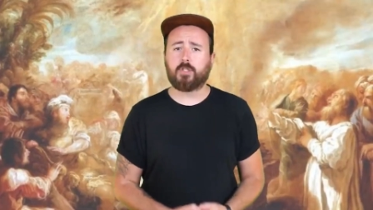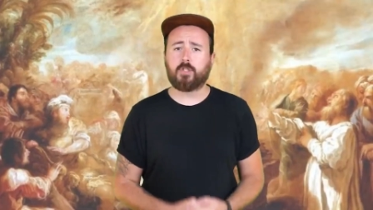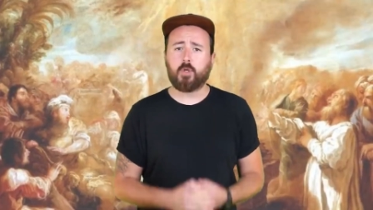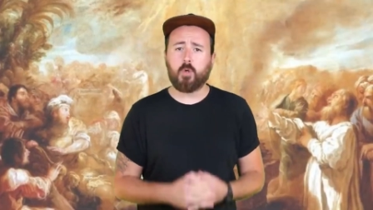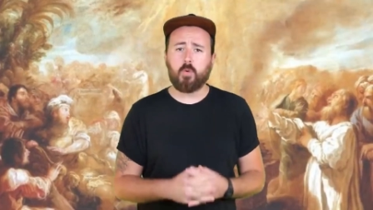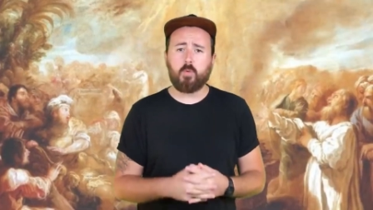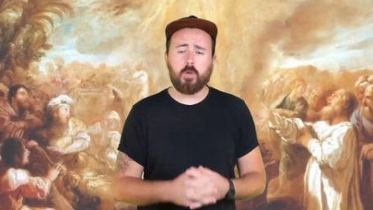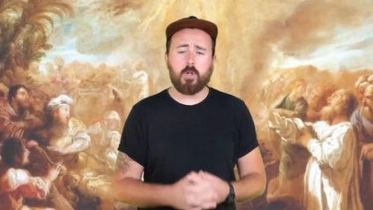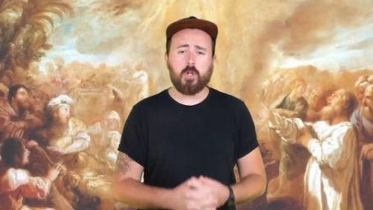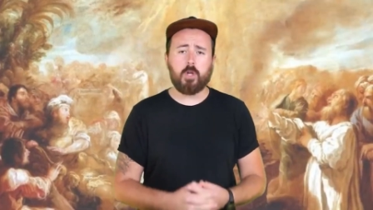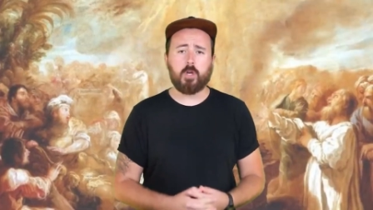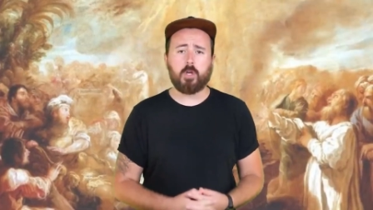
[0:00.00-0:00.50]

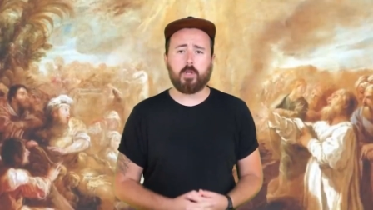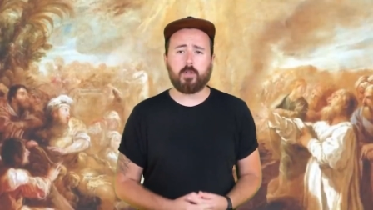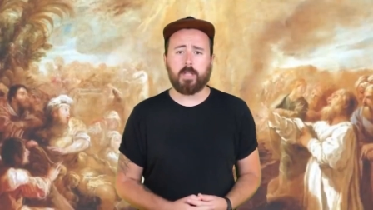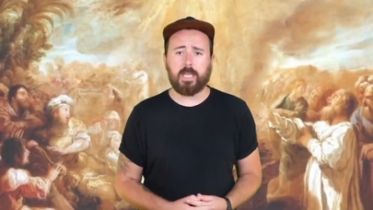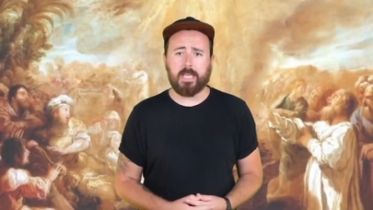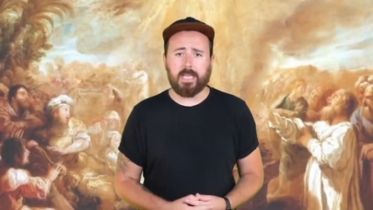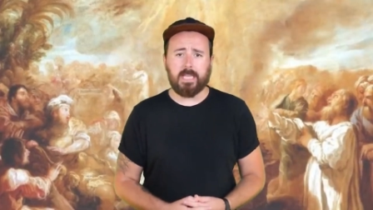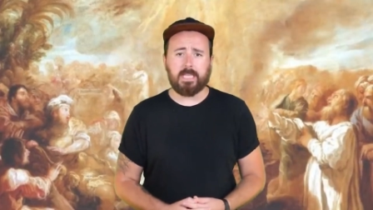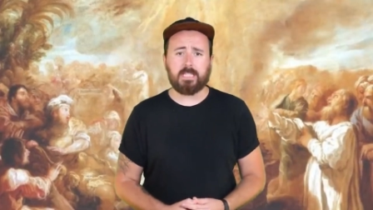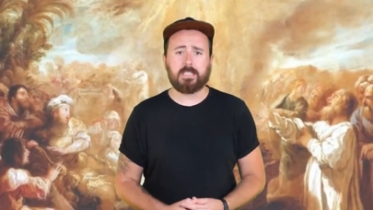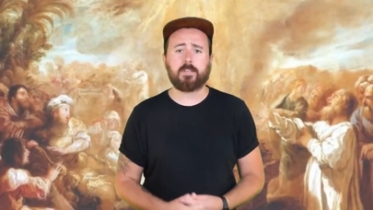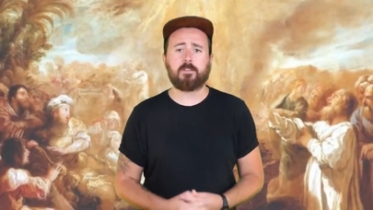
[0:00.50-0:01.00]
soon learn that
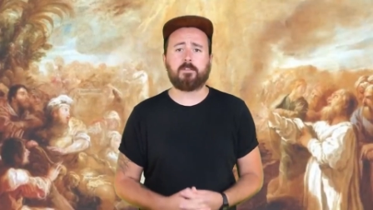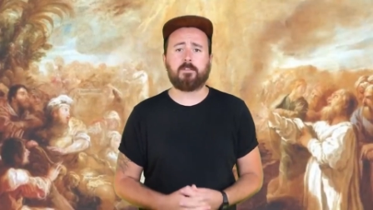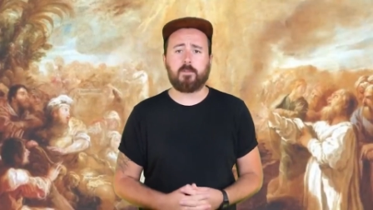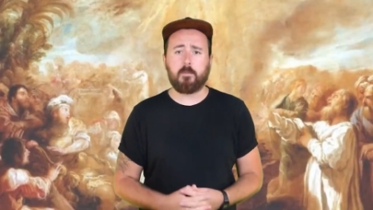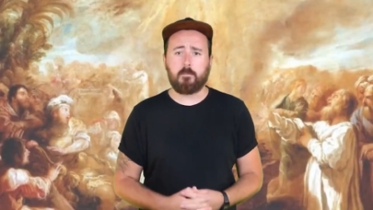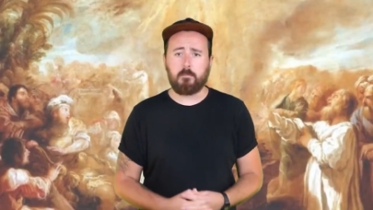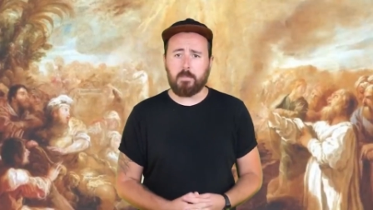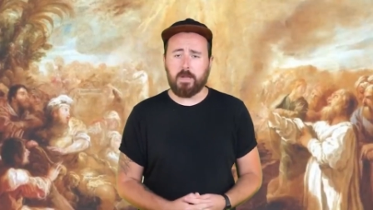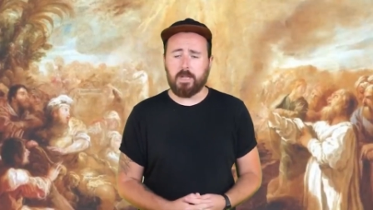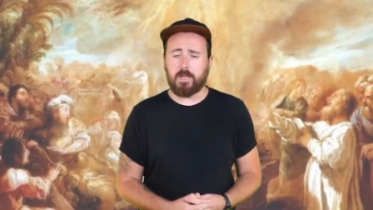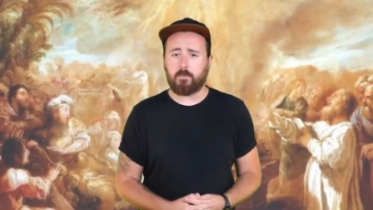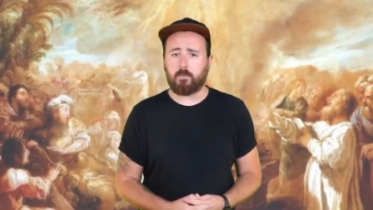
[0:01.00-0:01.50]
he's a
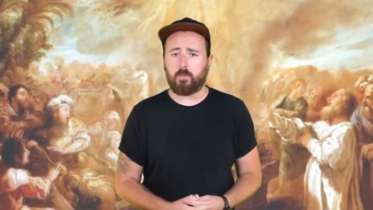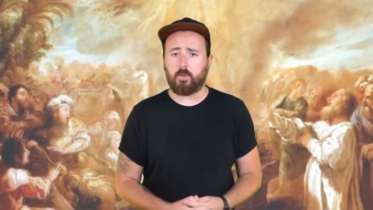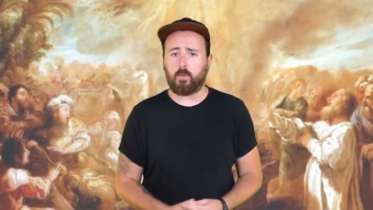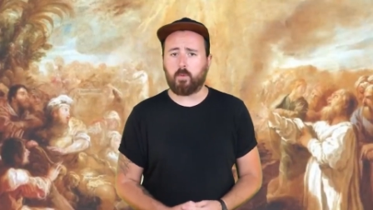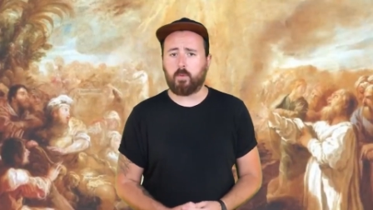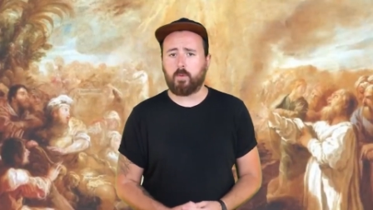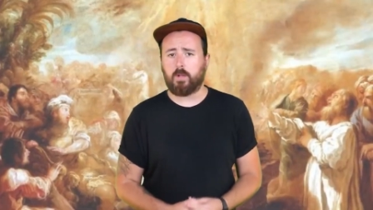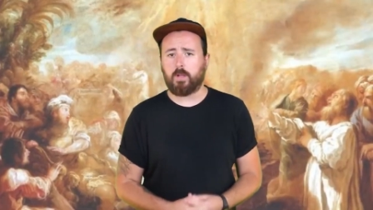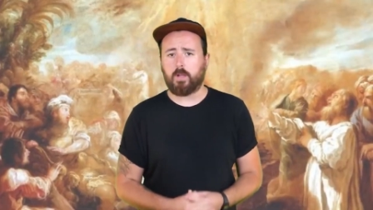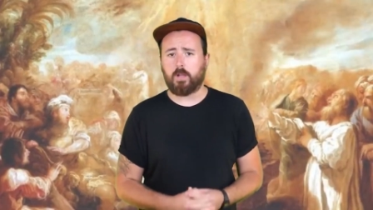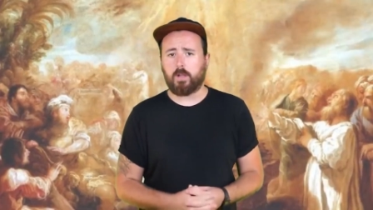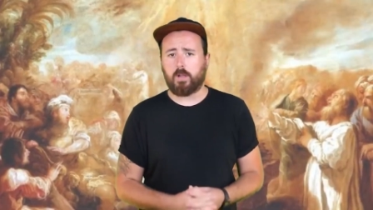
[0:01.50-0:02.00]
formidable
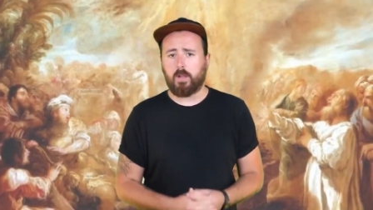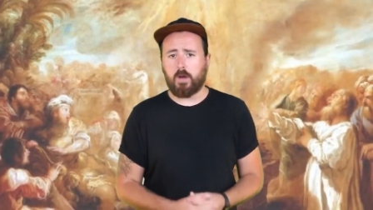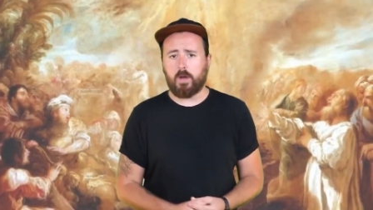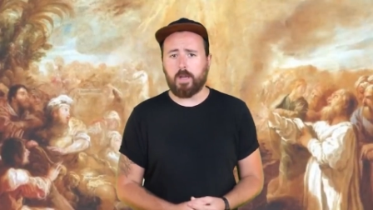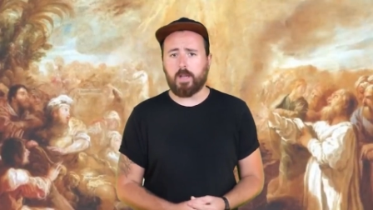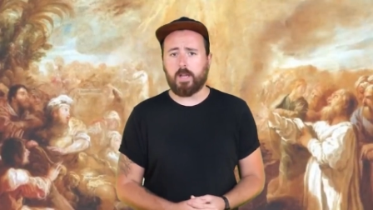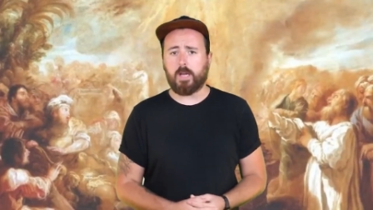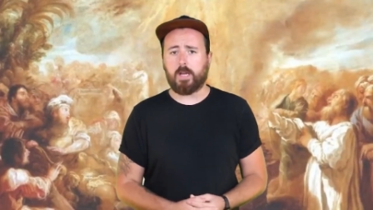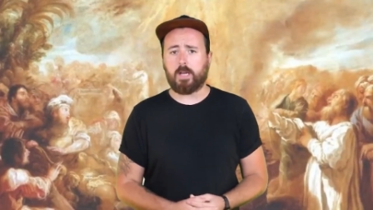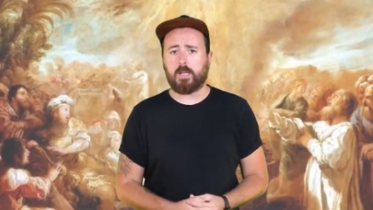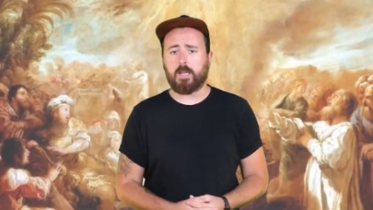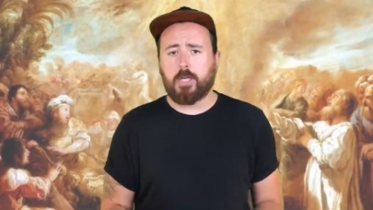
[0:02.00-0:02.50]

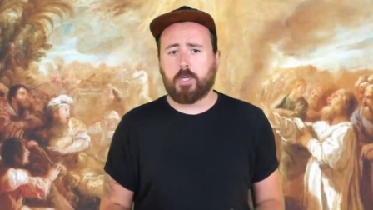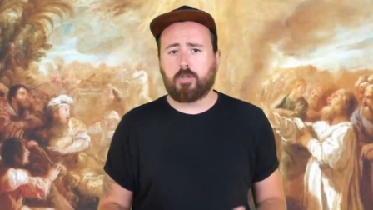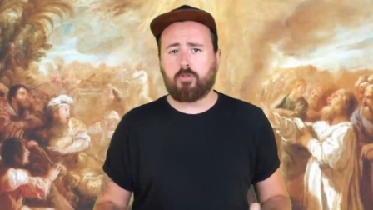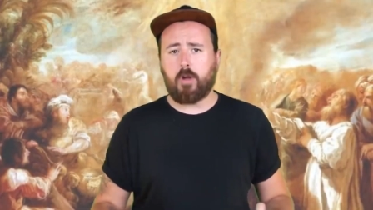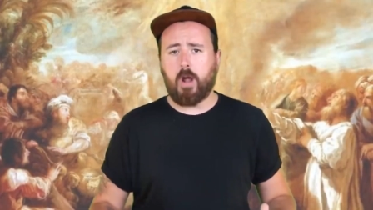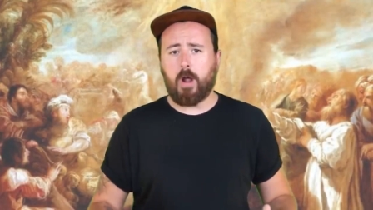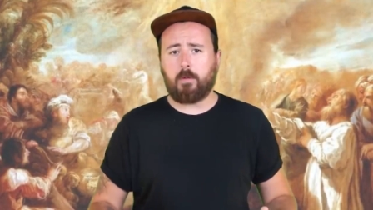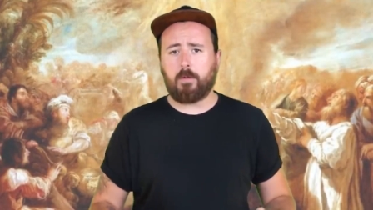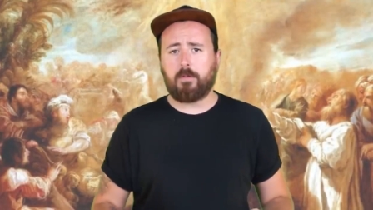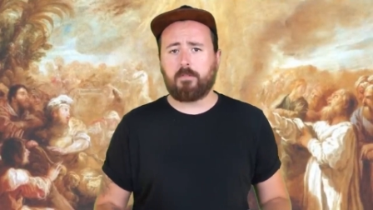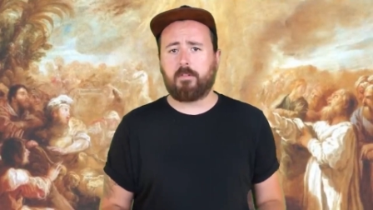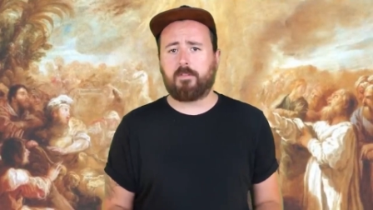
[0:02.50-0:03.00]
liar.
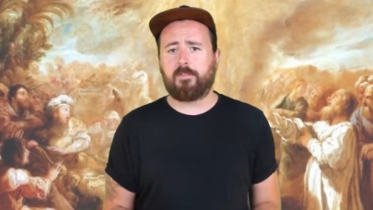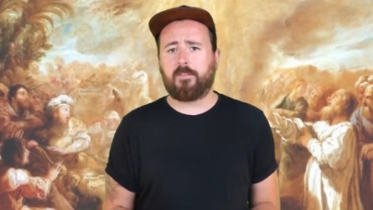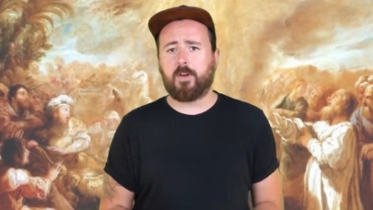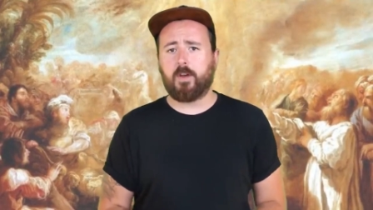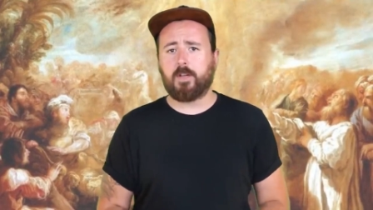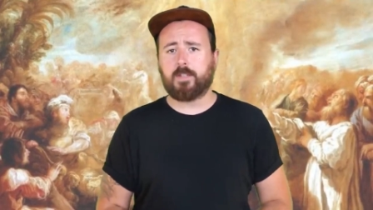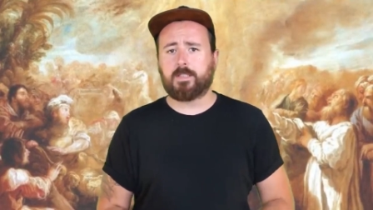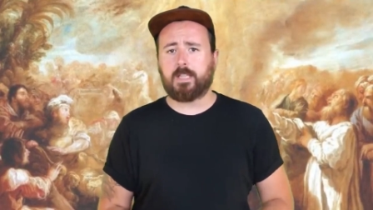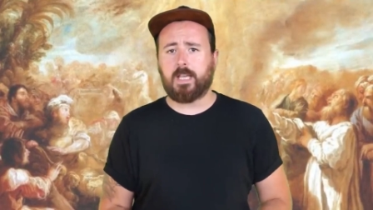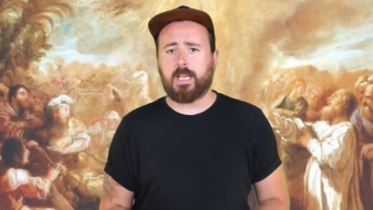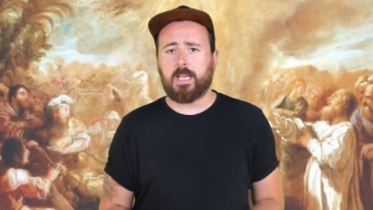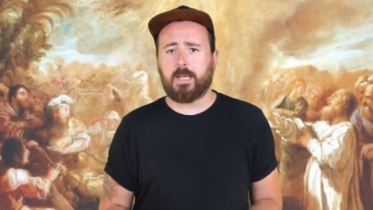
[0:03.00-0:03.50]
Crowley
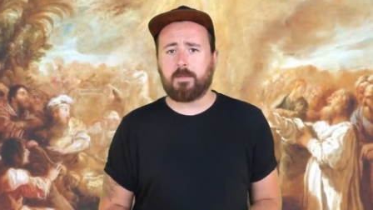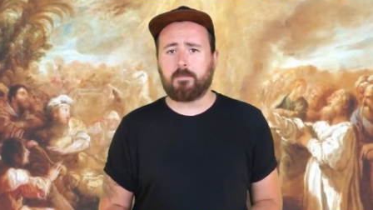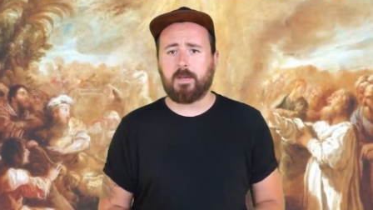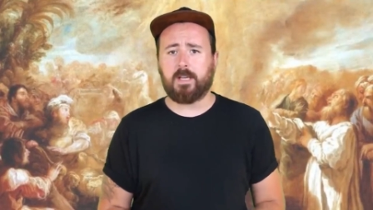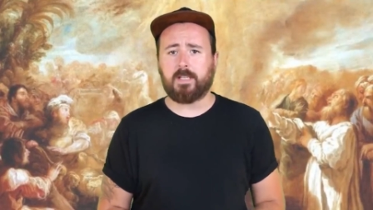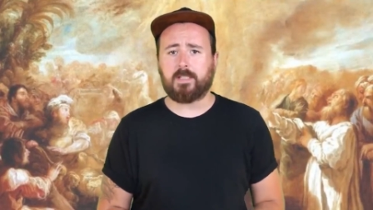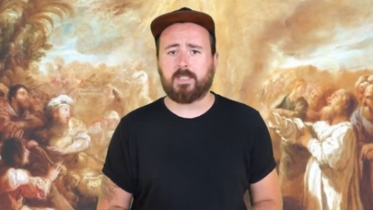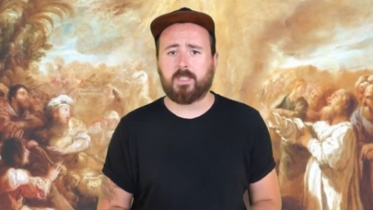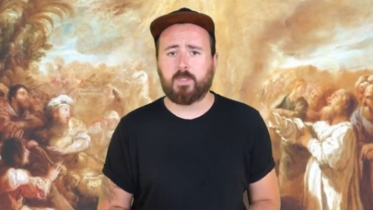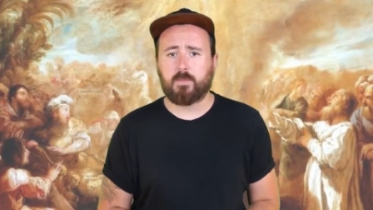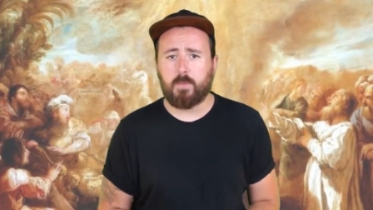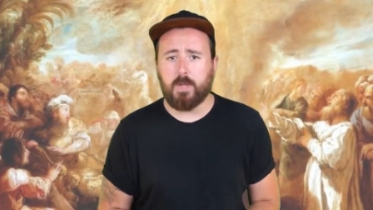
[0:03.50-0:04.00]
refers to him
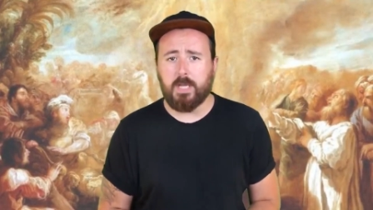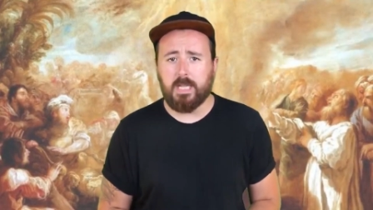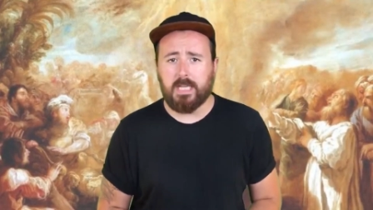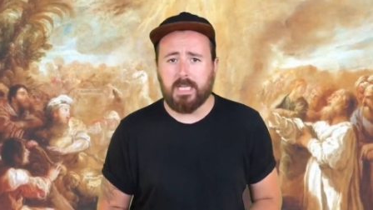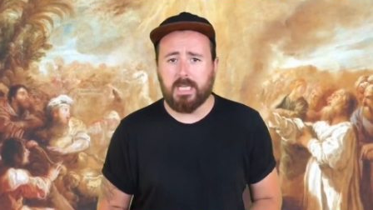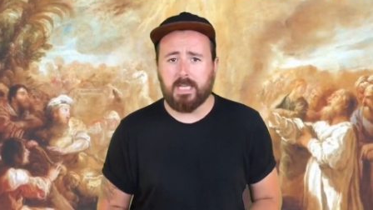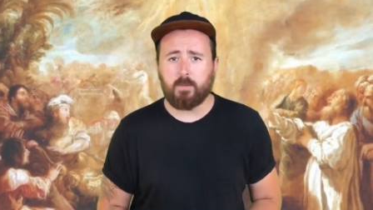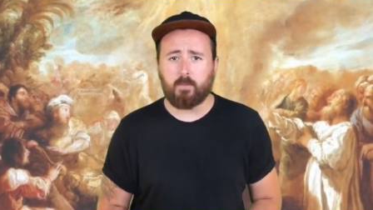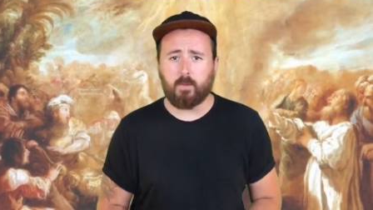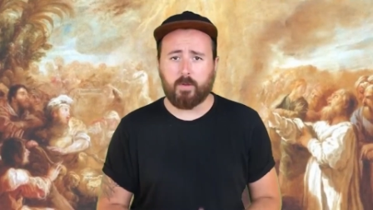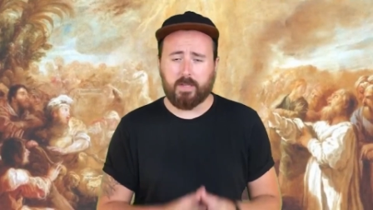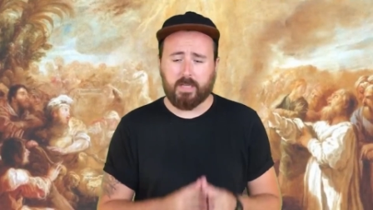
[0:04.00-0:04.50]
as
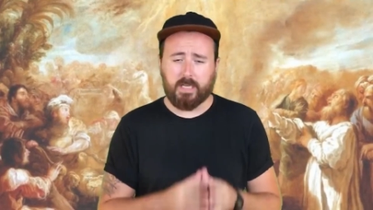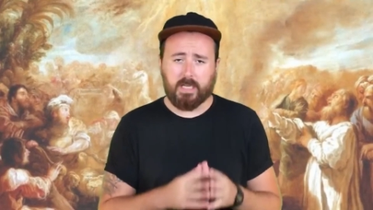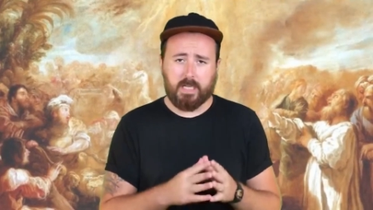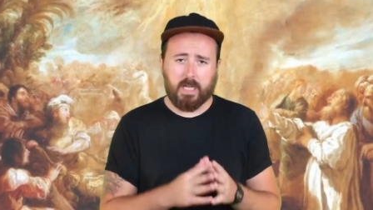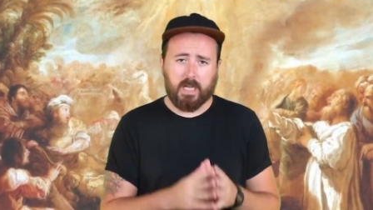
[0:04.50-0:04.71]
speaking with a